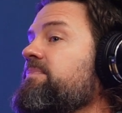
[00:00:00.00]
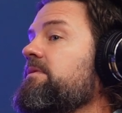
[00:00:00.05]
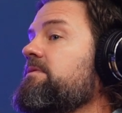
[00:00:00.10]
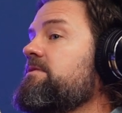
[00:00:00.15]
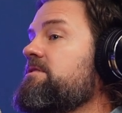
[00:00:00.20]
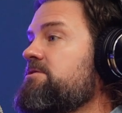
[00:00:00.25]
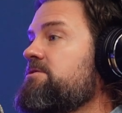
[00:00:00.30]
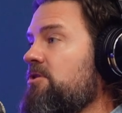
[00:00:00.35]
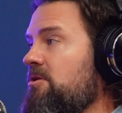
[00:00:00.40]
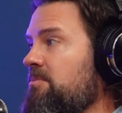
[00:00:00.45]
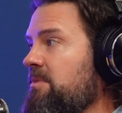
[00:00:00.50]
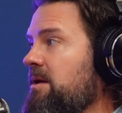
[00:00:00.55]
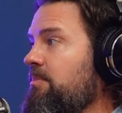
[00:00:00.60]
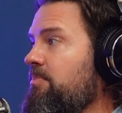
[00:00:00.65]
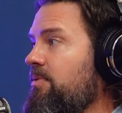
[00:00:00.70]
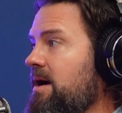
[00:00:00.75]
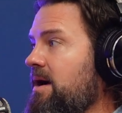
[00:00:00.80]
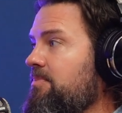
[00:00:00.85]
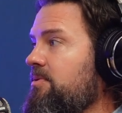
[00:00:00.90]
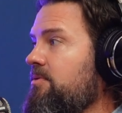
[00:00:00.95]
determining
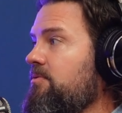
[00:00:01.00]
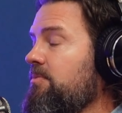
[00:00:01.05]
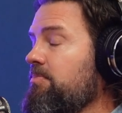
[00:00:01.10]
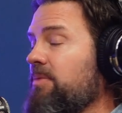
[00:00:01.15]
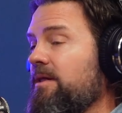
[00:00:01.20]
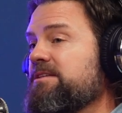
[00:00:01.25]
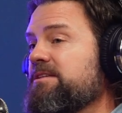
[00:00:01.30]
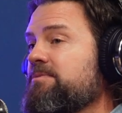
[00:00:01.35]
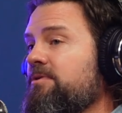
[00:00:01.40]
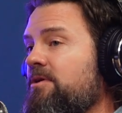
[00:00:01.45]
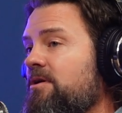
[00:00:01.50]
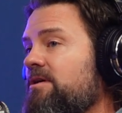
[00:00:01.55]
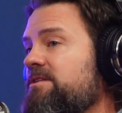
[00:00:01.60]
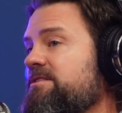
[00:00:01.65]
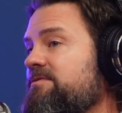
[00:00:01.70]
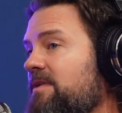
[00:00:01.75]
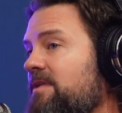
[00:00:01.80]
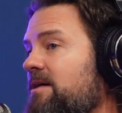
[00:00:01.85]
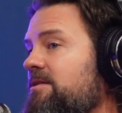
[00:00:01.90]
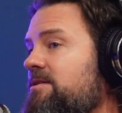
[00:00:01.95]
proper replacement
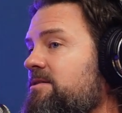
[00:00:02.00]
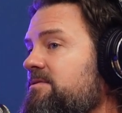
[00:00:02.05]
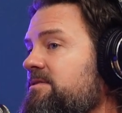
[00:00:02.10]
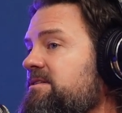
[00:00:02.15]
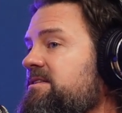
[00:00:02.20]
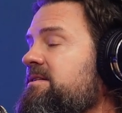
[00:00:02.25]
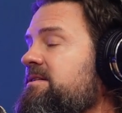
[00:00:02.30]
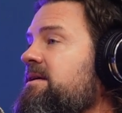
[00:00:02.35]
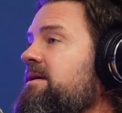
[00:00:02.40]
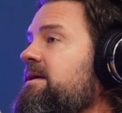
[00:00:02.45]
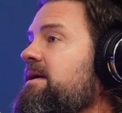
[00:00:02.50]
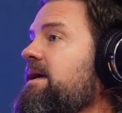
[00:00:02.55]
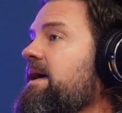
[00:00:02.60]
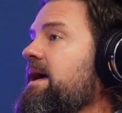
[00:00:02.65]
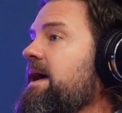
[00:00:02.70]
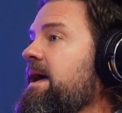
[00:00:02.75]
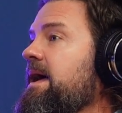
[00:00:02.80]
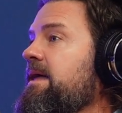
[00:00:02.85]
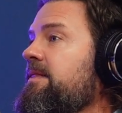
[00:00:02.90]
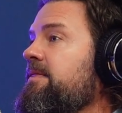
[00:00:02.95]
cost values,
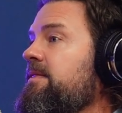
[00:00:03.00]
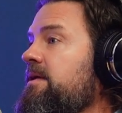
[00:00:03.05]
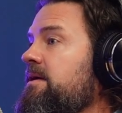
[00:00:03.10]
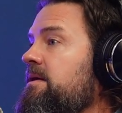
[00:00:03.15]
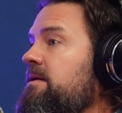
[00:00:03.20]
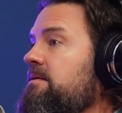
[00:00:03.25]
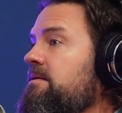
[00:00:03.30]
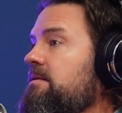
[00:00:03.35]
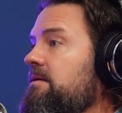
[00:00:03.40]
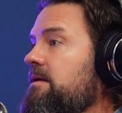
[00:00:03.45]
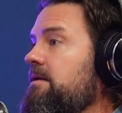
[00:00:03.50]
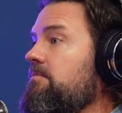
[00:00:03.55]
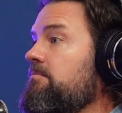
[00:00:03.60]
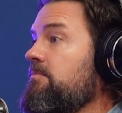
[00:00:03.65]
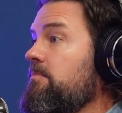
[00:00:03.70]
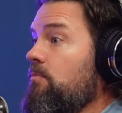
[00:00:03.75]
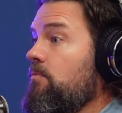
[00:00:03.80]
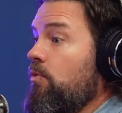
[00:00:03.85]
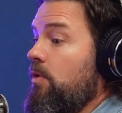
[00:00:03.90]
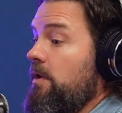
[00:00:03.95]
and then
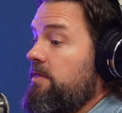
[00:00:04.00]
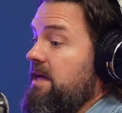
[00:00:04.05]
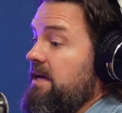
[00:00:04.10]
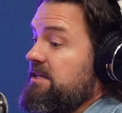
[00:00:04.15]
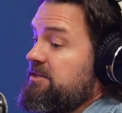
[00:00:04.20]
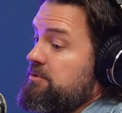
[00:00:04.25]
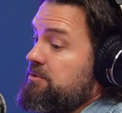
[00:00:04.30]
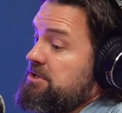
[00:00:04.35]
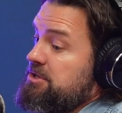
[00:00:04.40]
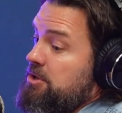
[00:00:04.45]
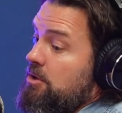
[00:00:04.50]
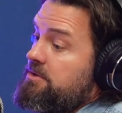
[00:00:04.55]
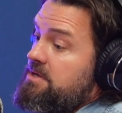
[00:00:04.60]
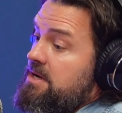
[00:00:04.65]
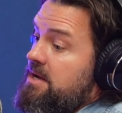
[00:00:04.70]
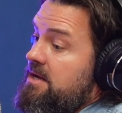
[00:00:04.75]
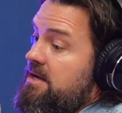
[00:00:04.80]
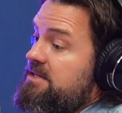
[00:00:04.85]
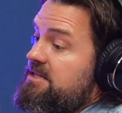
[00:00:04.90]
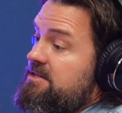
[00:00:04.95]
what that's
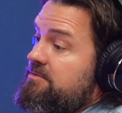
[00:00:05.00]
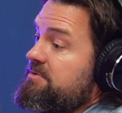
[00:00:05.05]
resulting is